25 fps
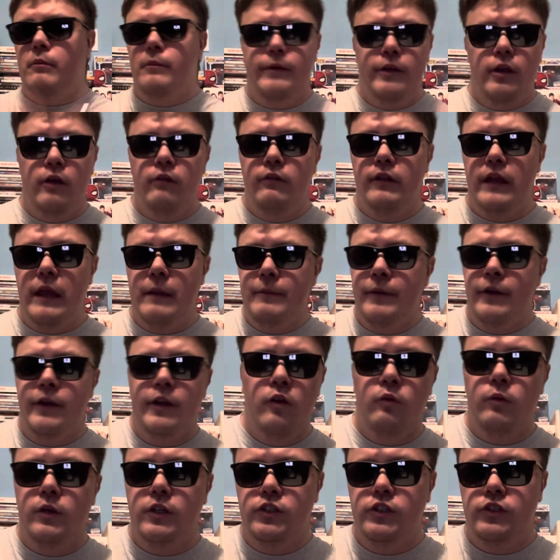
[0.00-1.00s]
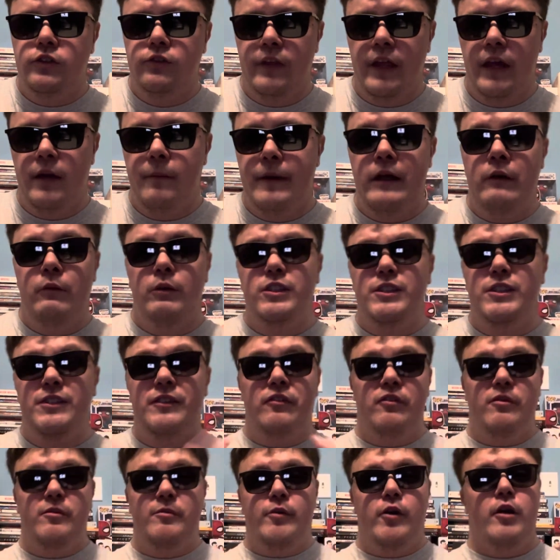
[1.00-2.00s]
below, let me know what you think about it. What's your
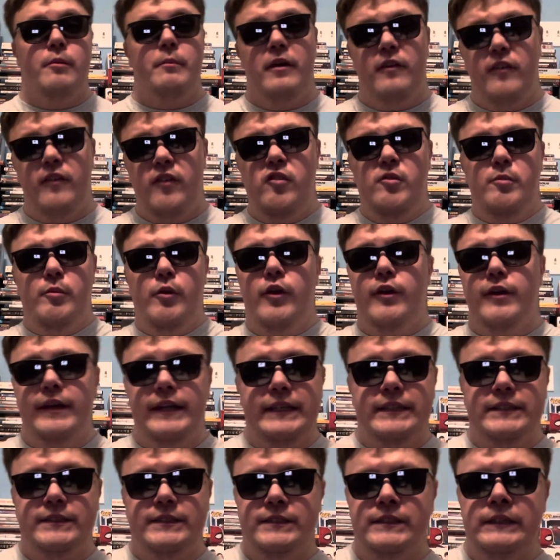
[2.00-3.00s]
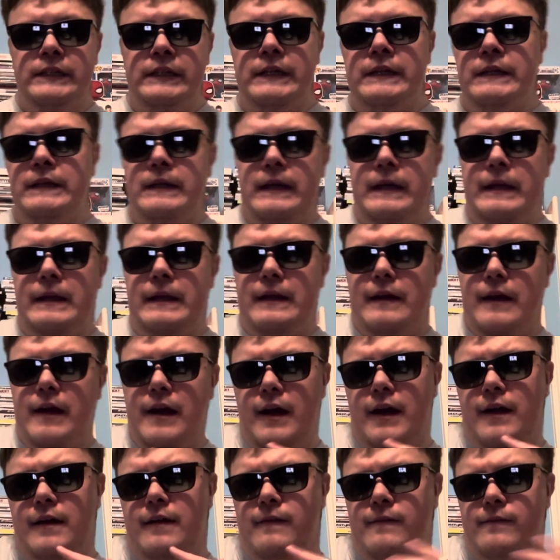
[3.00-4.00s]
favorite part? My favorite part is
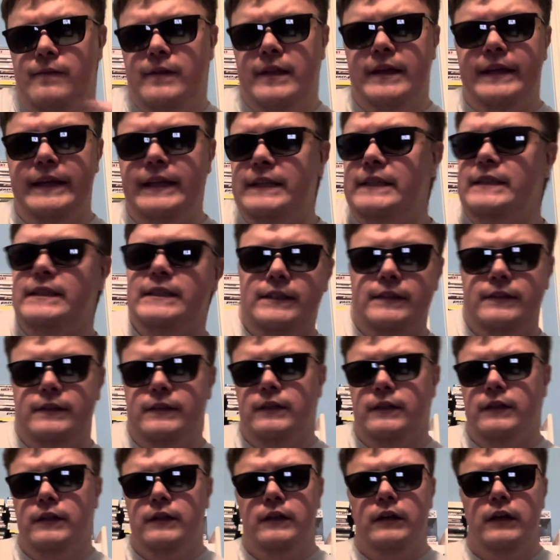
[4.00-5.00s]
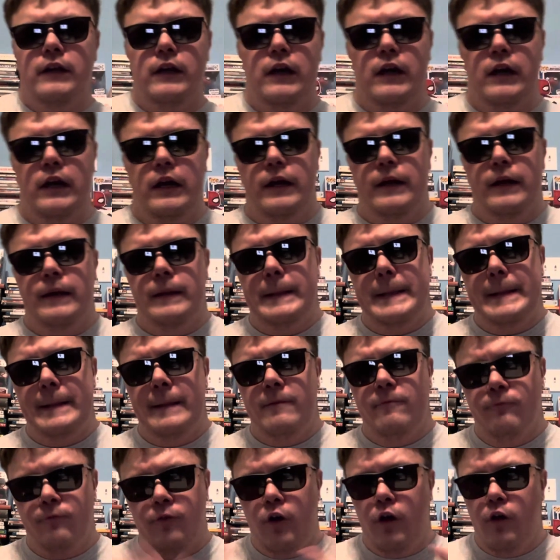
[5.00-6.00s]
the ending,
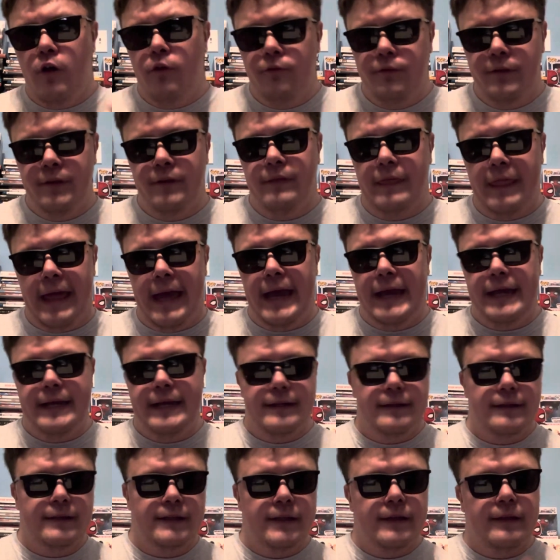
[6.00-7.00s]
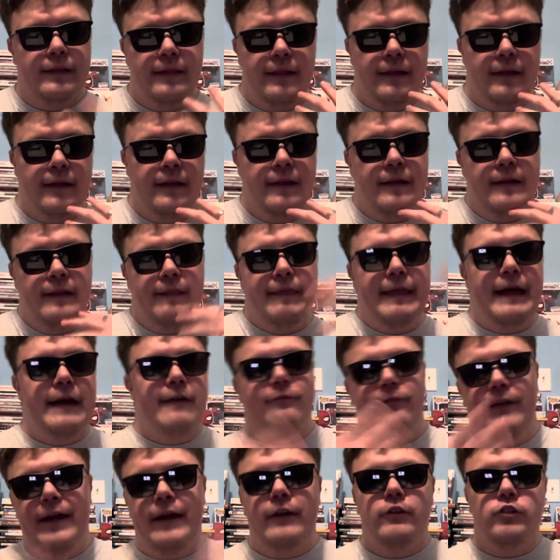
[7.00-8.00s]
involving
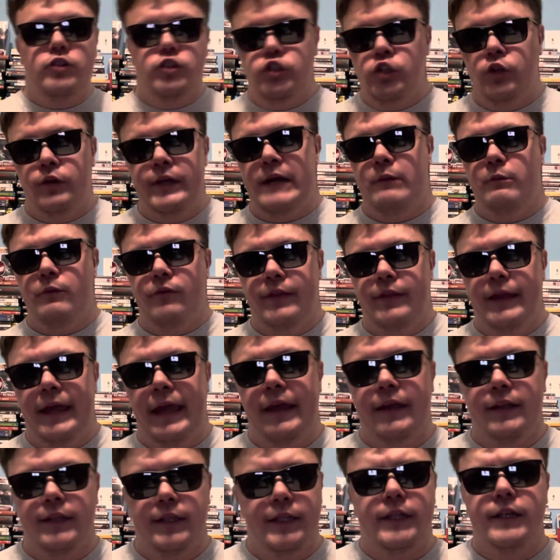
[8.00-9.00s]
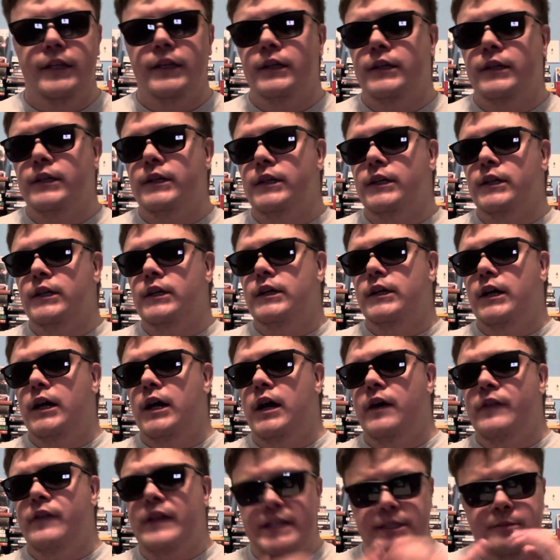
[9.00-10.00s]
that final showdown with the alien.
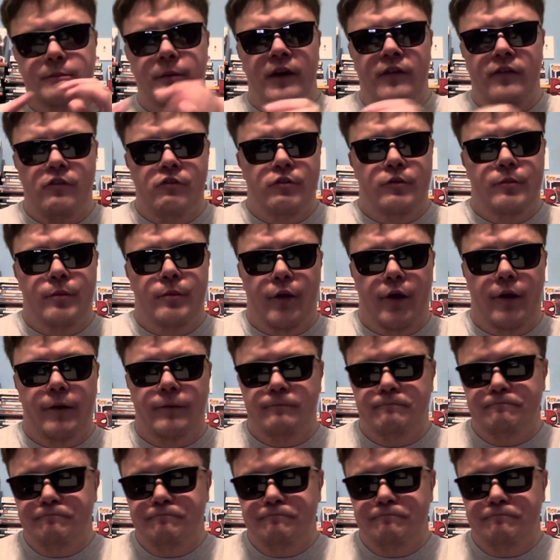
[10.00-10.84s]
That's my favorite part,